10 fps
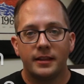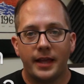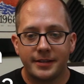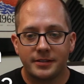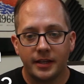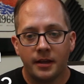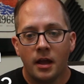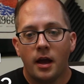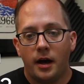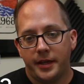Lastly,
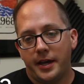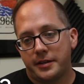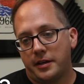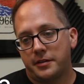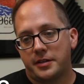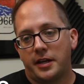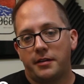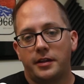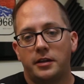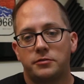on the exhale side
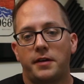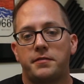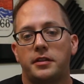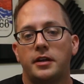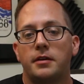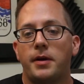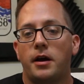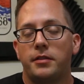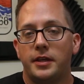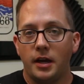of things, we have to think
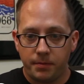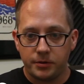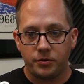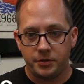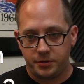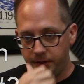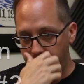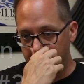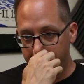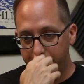about the upper torso
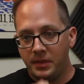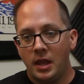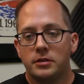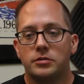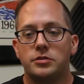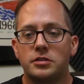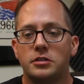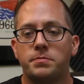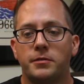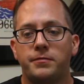again. So just
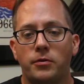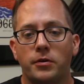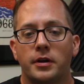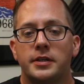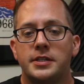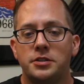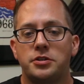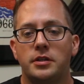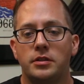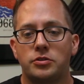as before,
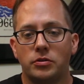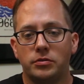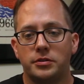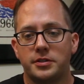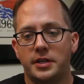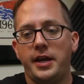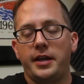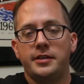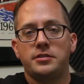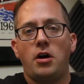tension in the shoulders and
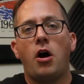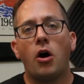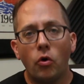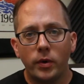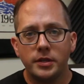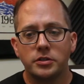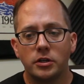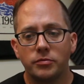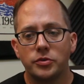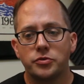neck is always
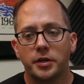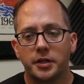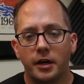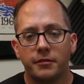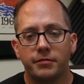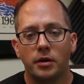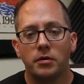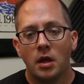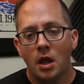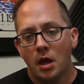going to restrict airflow.
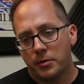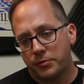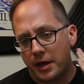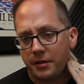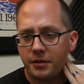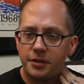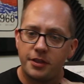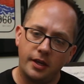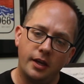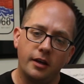But rather than
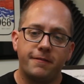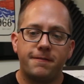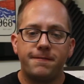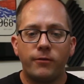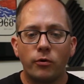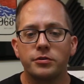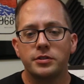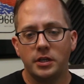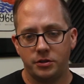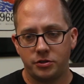thinking of
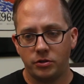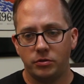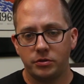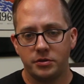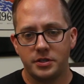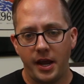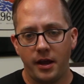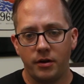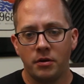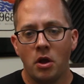forcing your shoulders
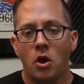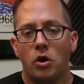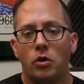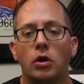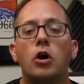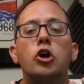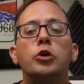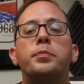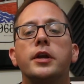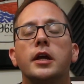down or
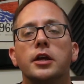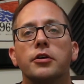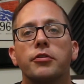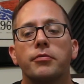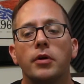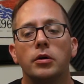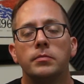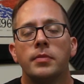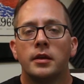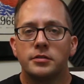opening your
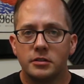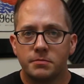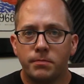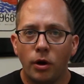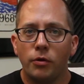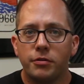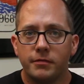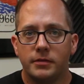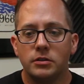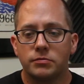throat, since both
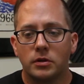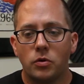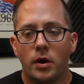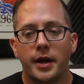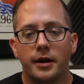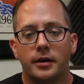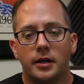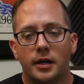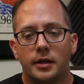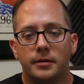of these
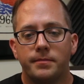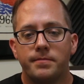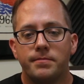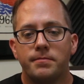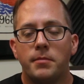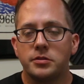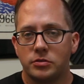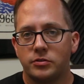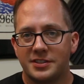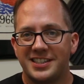require
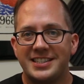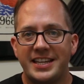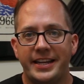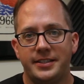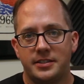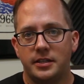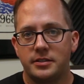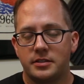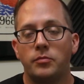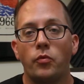muscles to tense
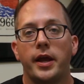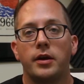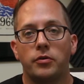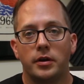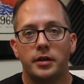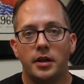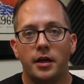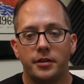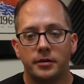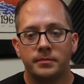in some way or
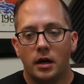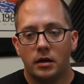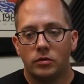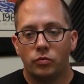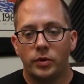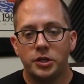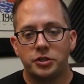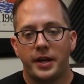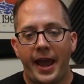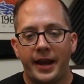another, we
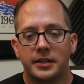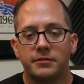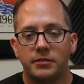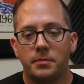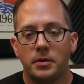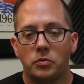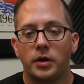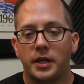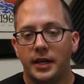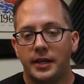should actively be
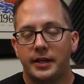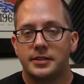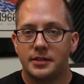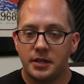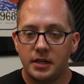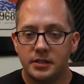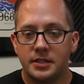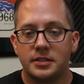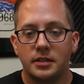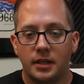working to stay
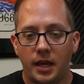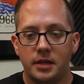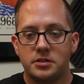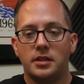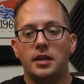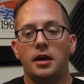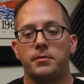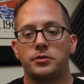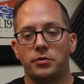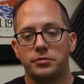disengaged in the
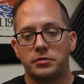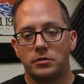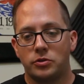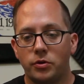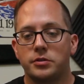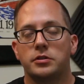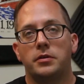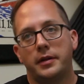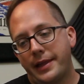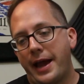upper torso,
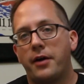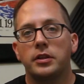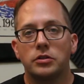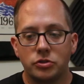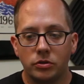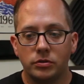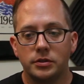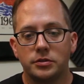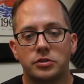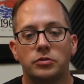allowing the
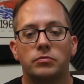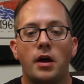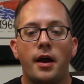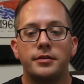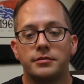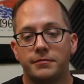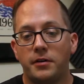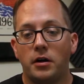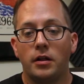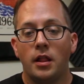shoulders to rise and
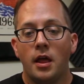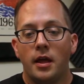fall